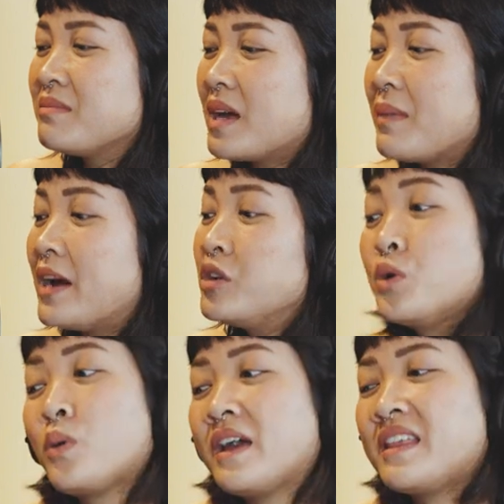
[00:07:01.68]
the same time, I
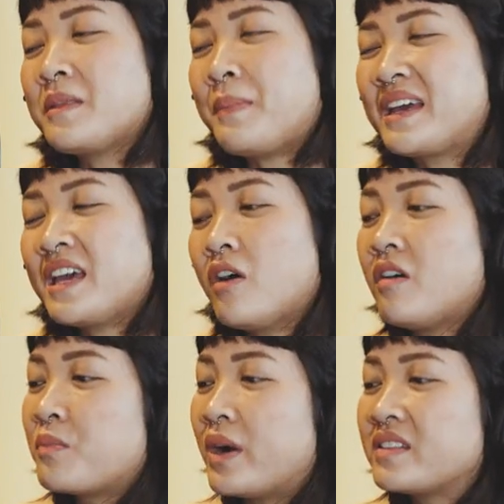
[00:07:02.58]
know that packet
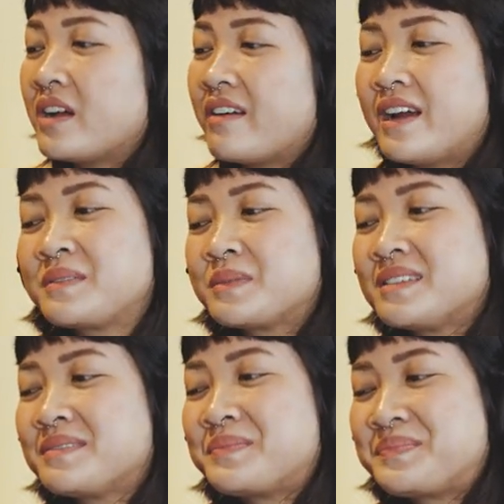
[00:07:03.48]
of prata, right? It's
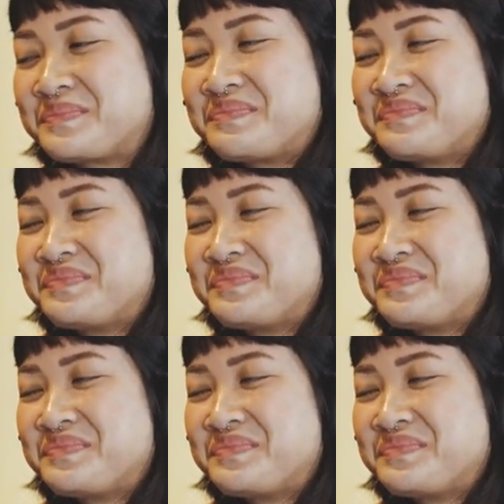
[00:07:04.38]
from Spring Home,